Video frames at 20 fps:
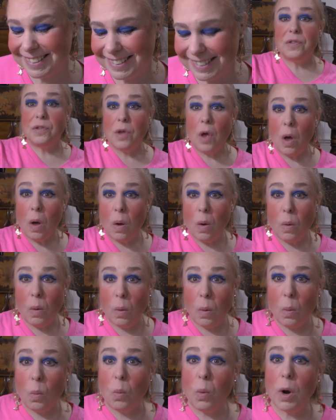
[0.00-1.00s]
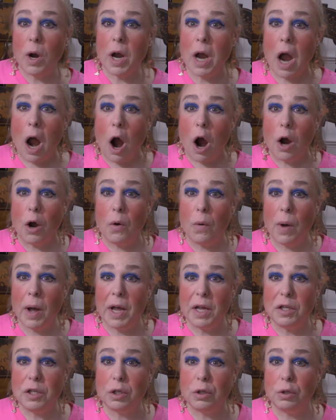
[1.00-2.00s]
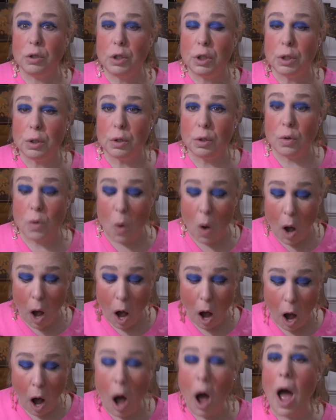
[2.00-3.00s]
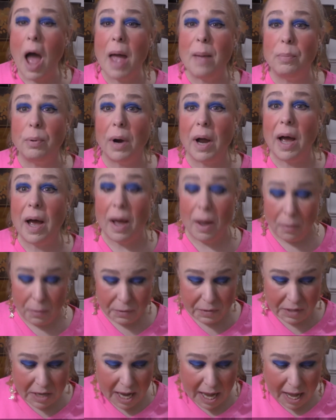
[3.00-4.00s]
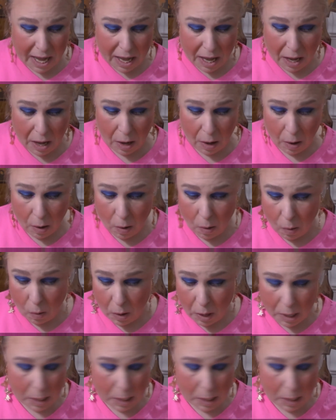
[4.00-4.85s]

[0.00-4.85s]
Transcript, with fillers: So we are going to do eyebrows now.